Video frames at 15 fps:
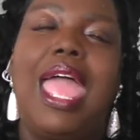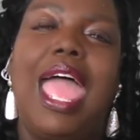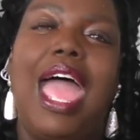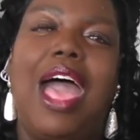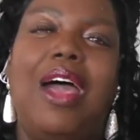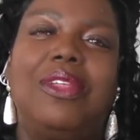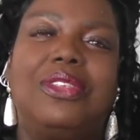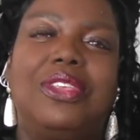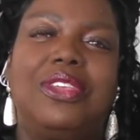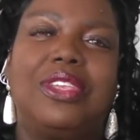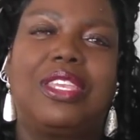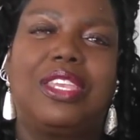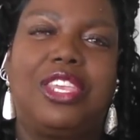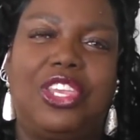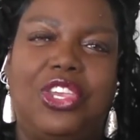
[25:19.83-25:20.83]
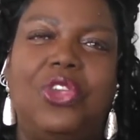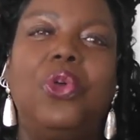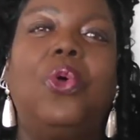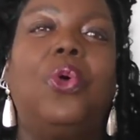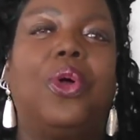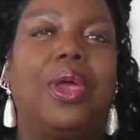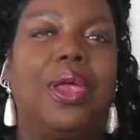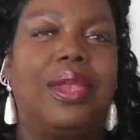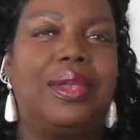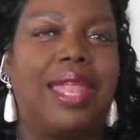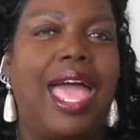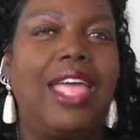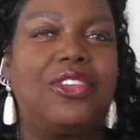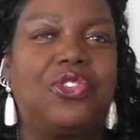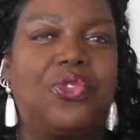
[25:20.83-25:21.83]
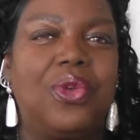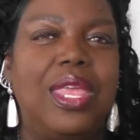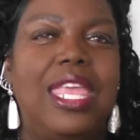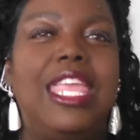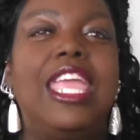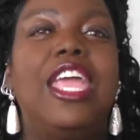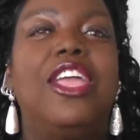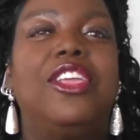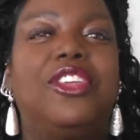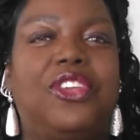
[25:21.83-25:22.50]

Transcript: how to cure, not treat,